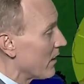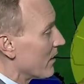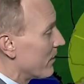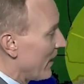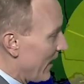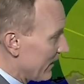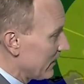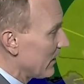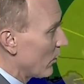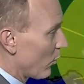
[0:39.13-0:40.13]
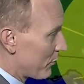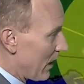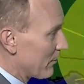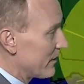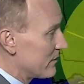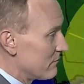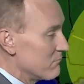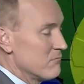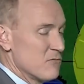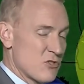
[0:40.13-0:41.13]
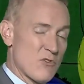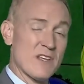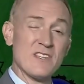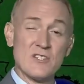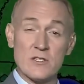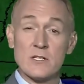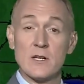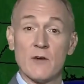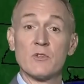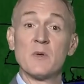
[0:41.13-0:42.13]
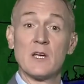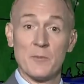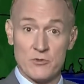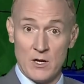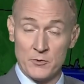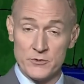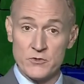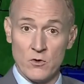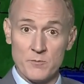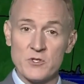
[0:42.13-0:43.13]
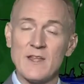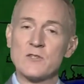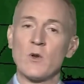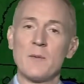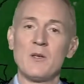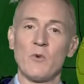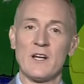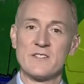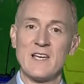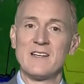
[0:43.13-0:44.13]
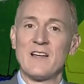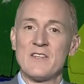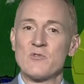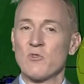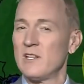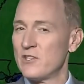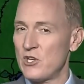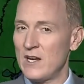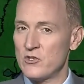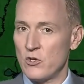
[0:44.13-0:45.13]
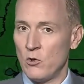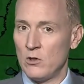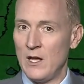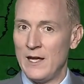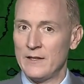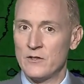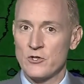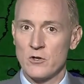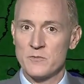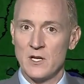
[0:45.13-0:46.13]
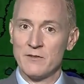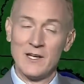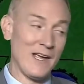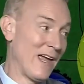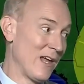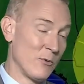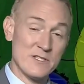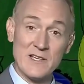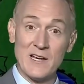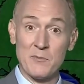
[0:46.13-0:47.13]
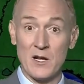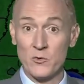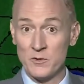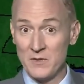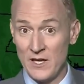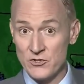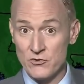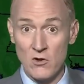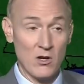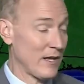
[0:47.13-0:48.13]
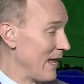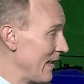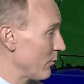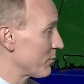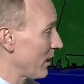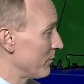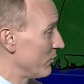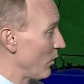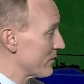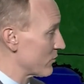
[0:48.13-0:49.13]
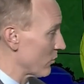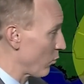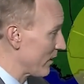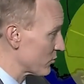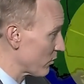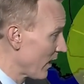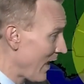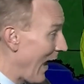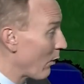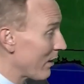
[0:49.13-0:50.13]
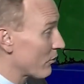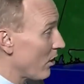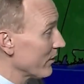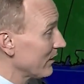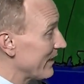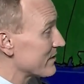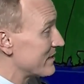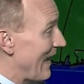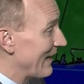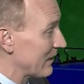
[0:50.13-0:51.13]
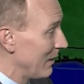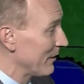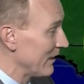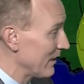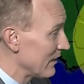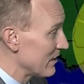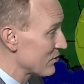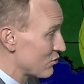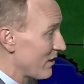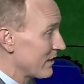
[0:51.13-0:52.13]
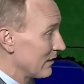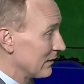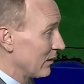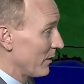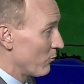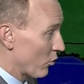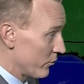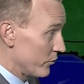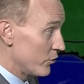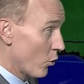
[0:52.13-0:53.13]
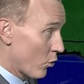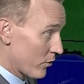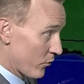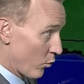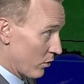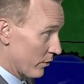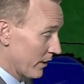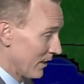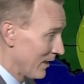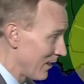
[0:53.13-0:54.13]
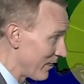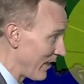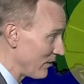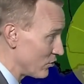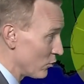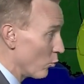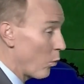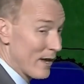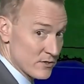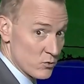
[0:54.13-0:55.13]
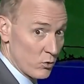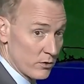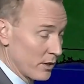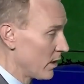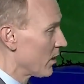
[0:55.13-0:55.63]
Then it will probably strengthen just enough to become a tropical storm. So that's what I mean when I say nothing's really changed a whole lot in terms of, hey, we said it probably wouldn't be that strong. Hey, it would probably move west-northwestward. However, all the latest data coming in is trending a little bit more northward than due westward.